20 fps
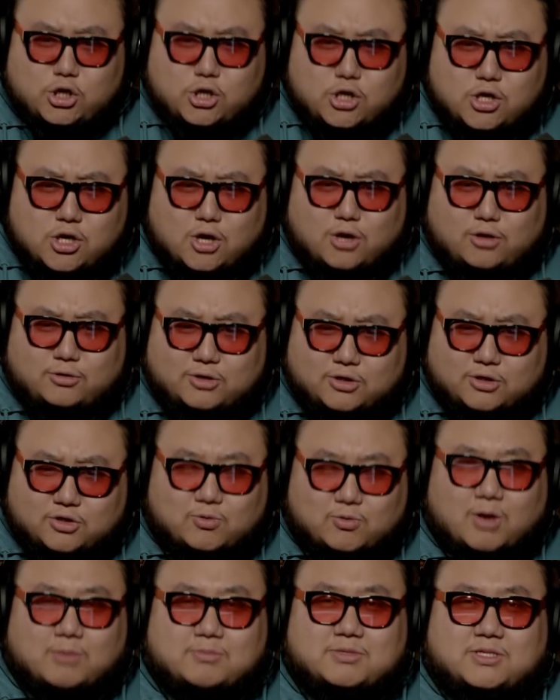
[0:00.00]
you know, the
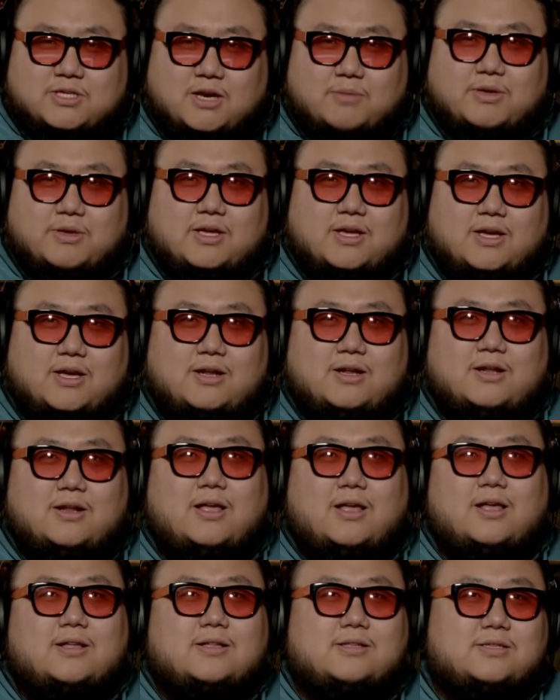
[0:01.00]
drums coming in
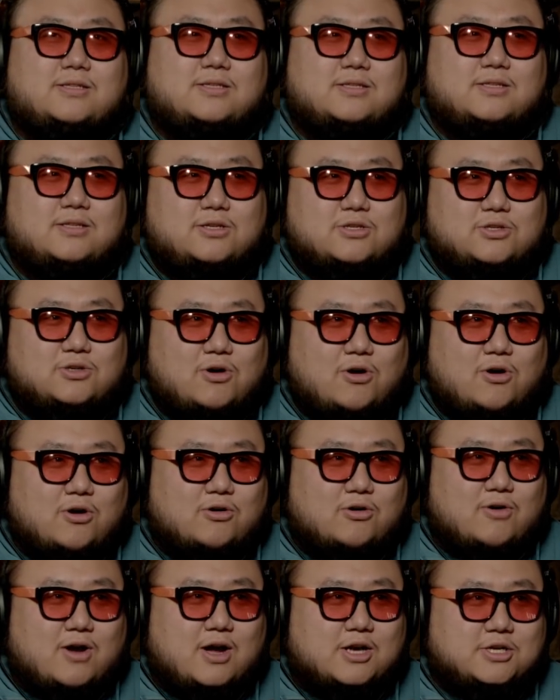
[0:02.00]
and the guitar
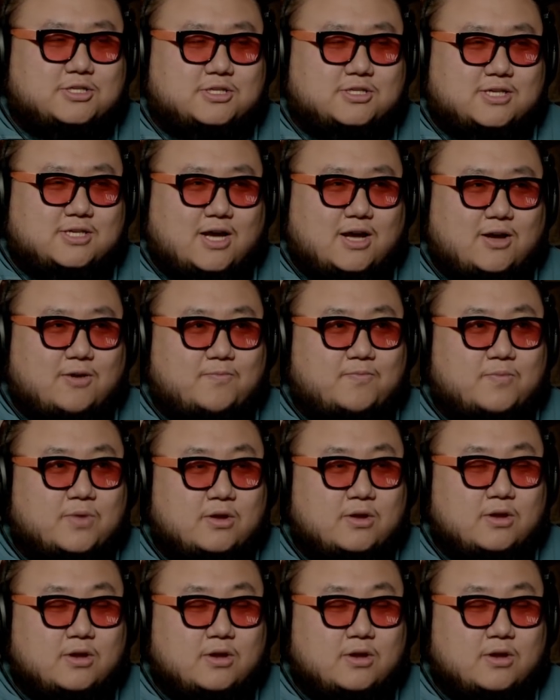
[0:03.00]
crashing down.